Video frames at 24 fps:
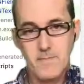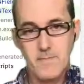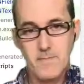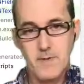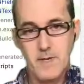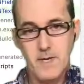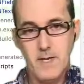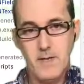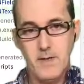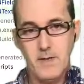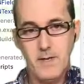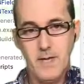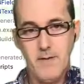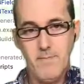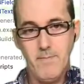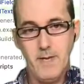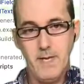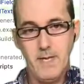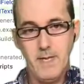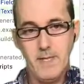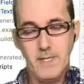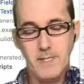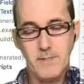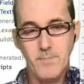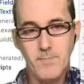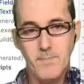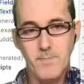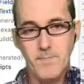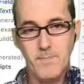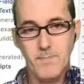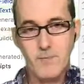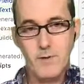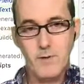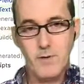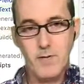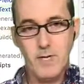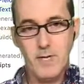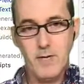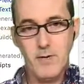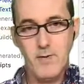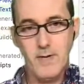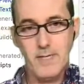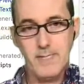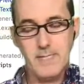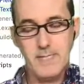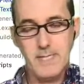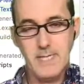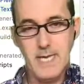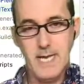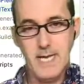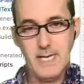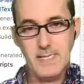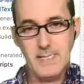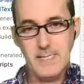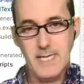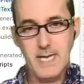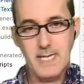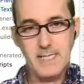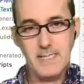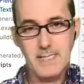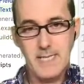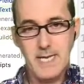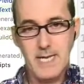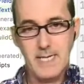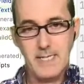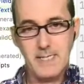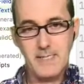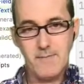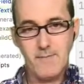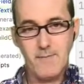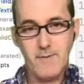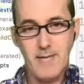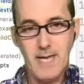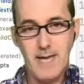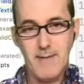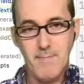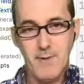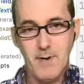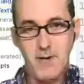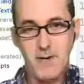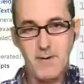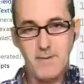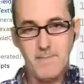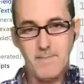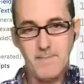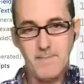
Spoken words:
It'll give me this, it creates the XXX for that part.